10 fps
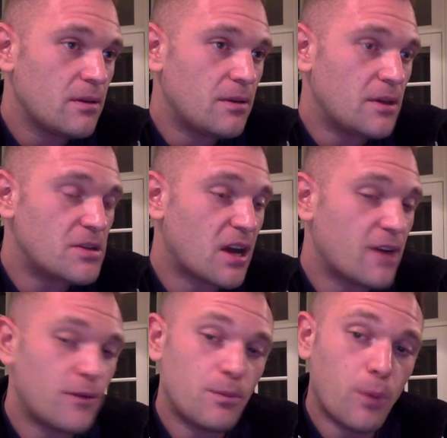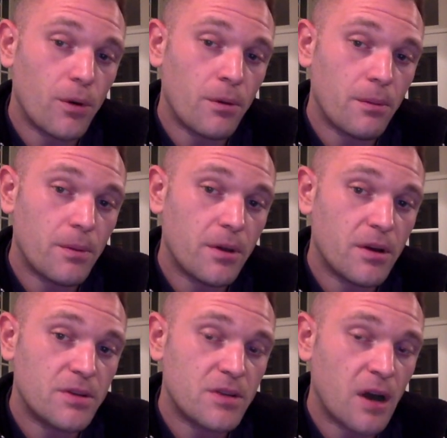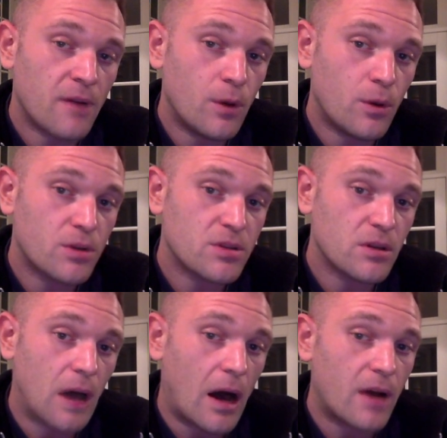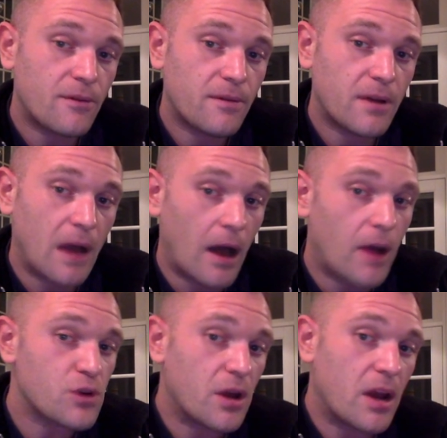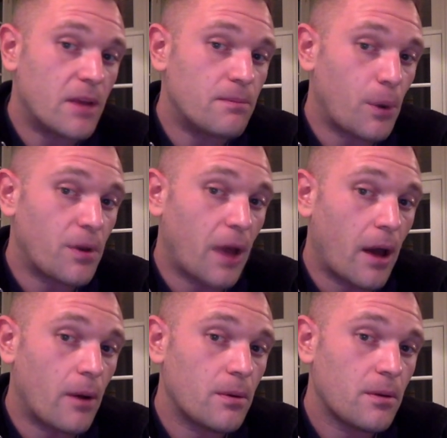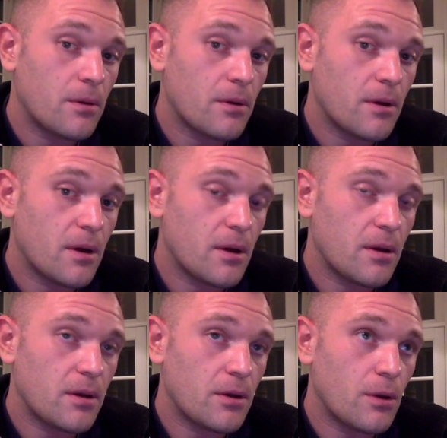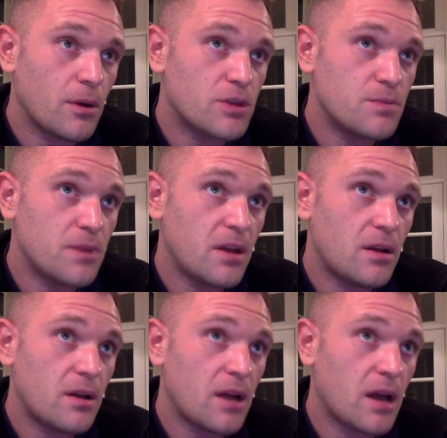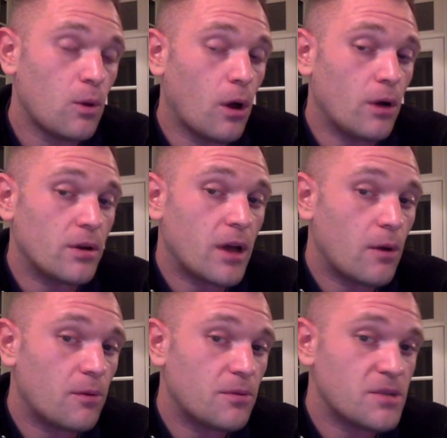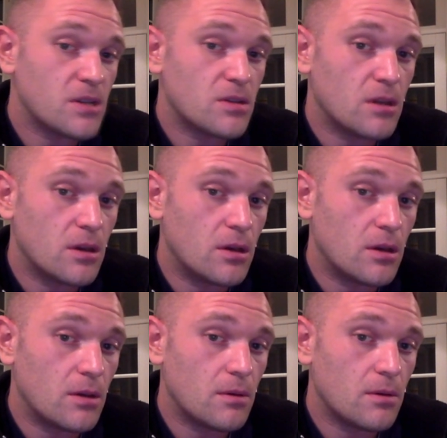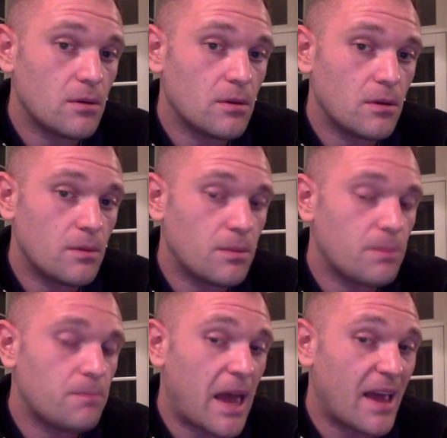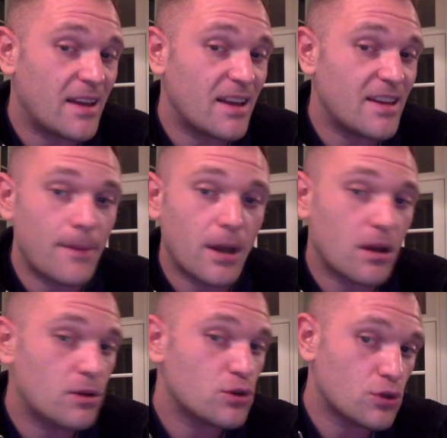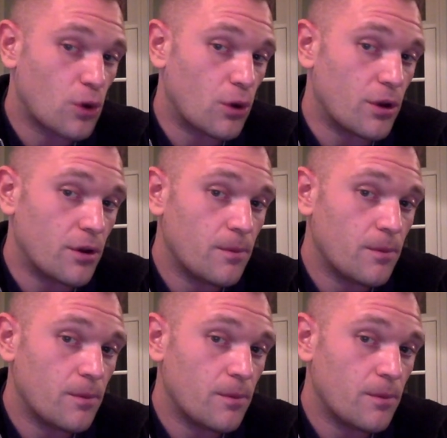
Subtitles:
This is kind of important because I've noticed a lot of guys are getting burnt out. You know, it's been how long now since the pandemic started?